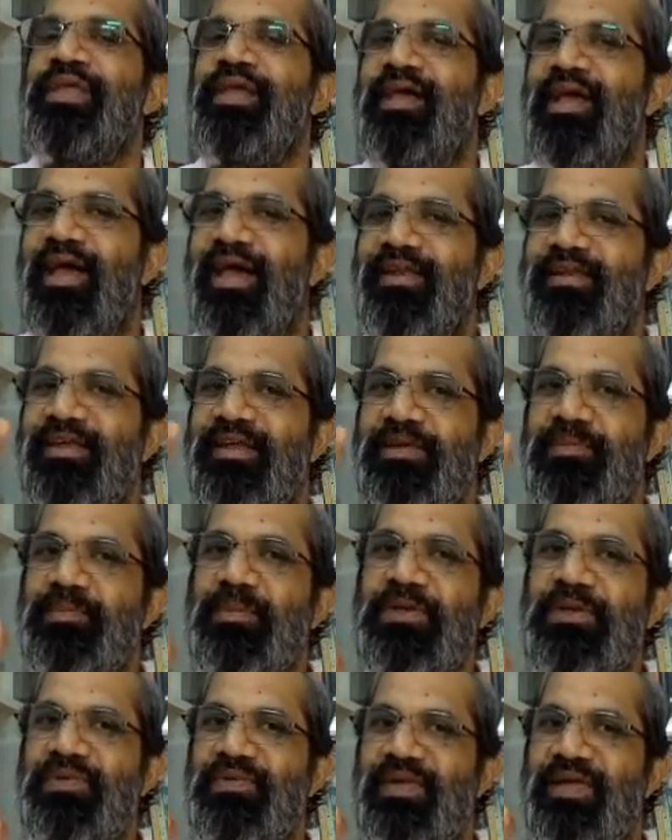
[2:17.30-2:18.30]
And in
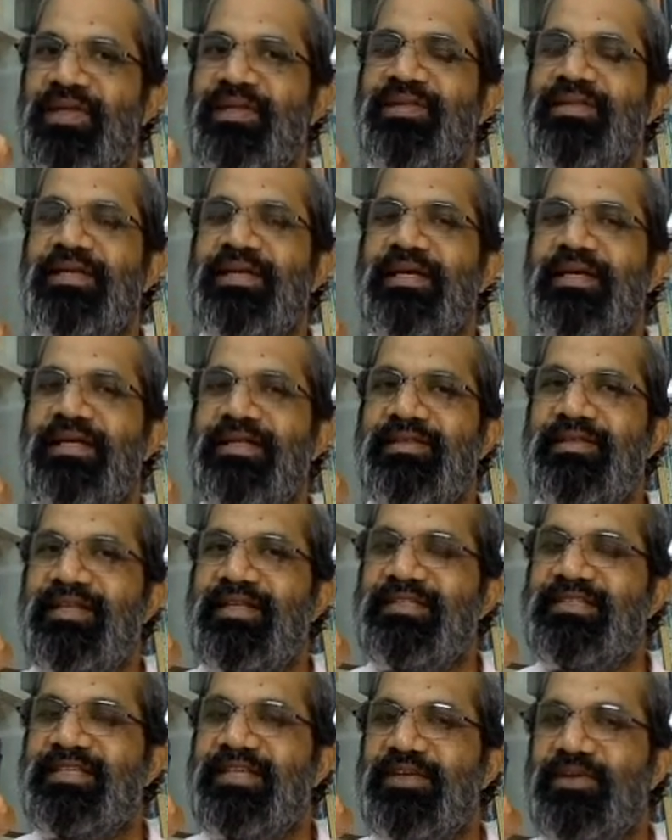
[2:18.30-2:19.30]
between there
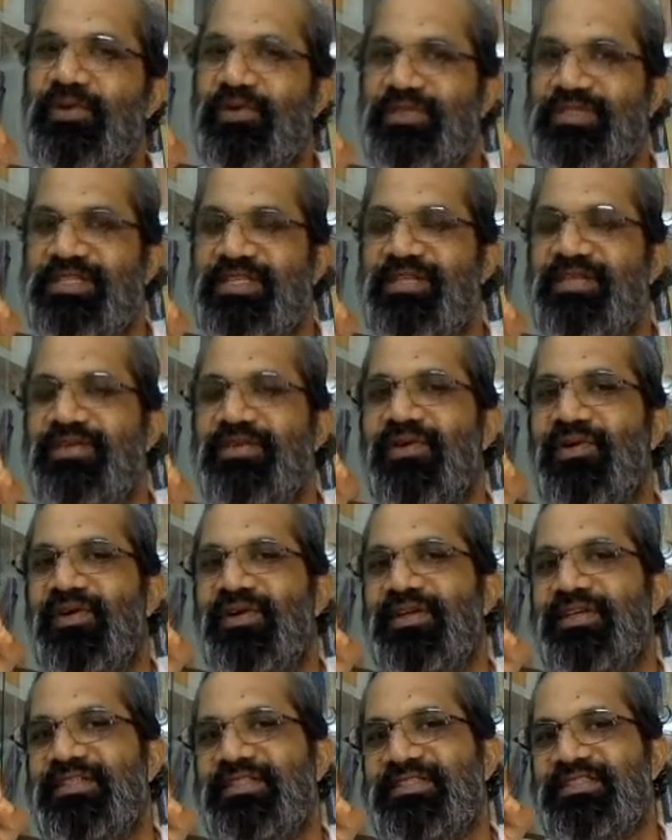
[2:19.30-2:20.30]
is a notion
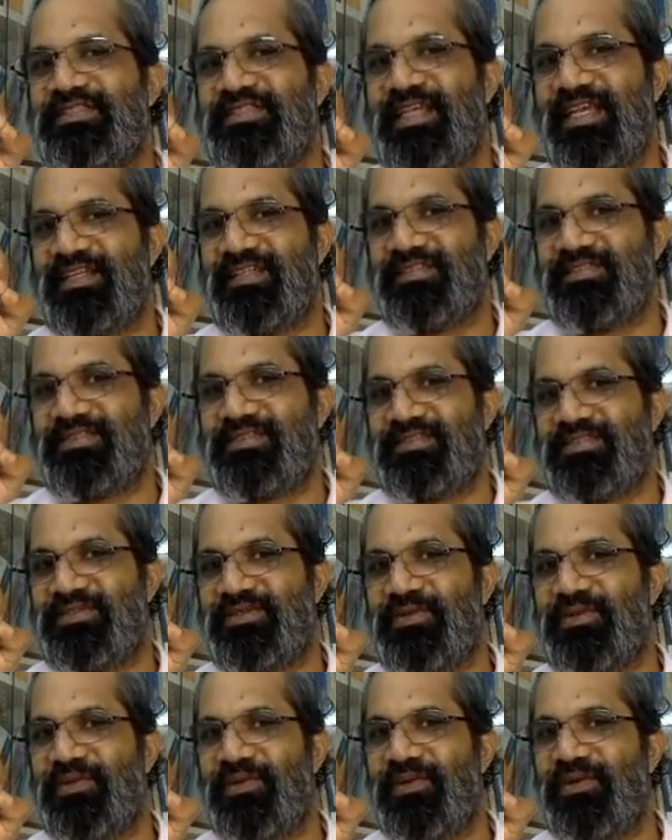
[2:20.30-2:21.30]
called
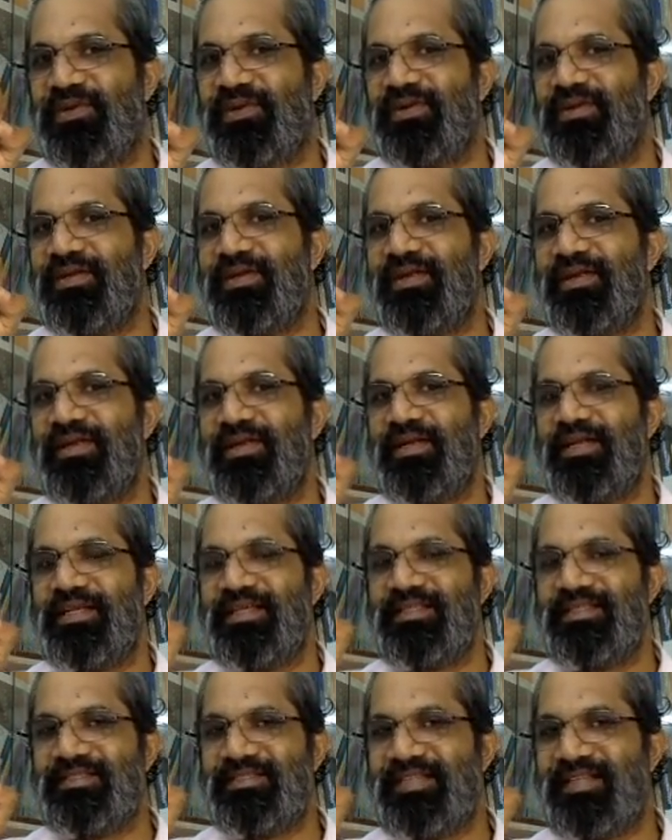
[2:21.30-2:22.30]
sense or
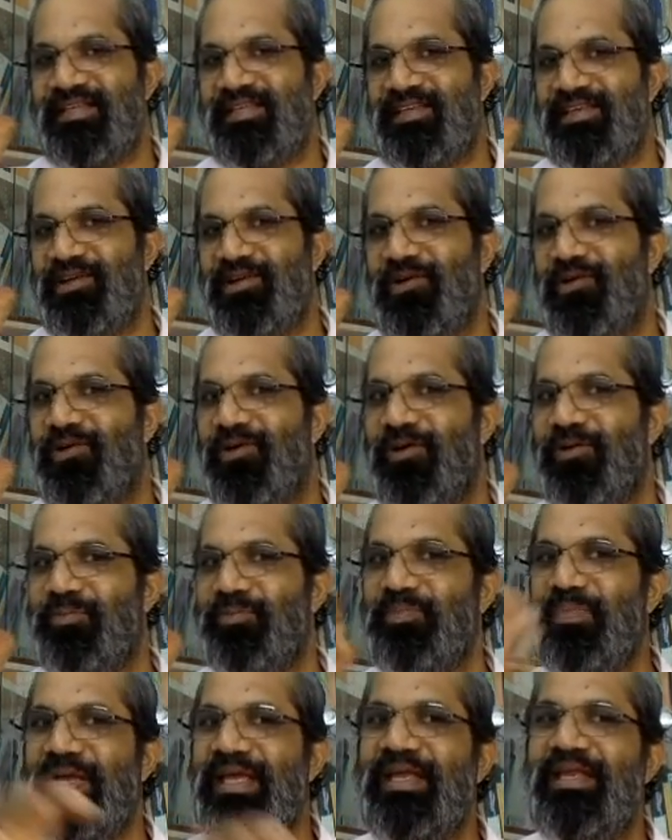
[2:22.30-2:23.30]
sin or
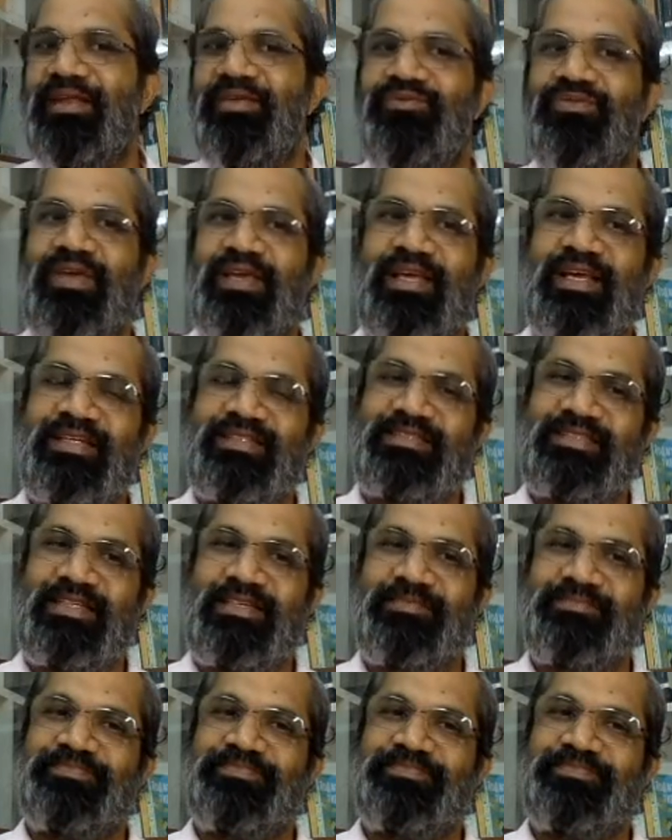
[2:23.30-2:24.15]
meaning we can say.